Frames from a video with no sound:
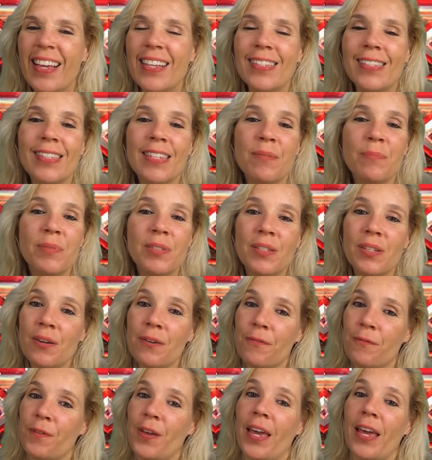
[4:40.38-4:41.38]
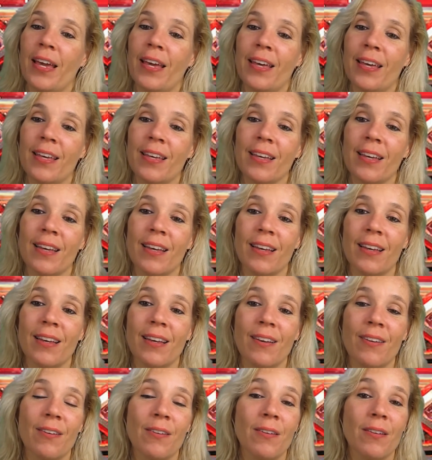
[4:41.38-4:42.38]
he seemed so fake.
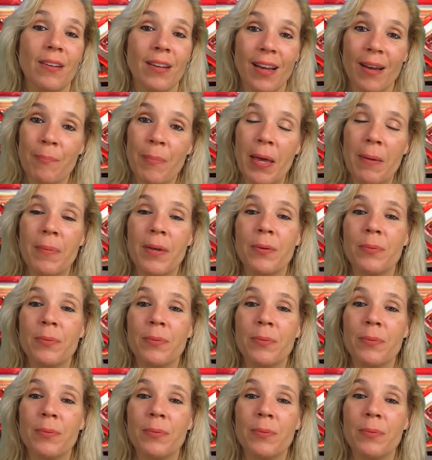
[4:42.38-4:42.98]
Maybe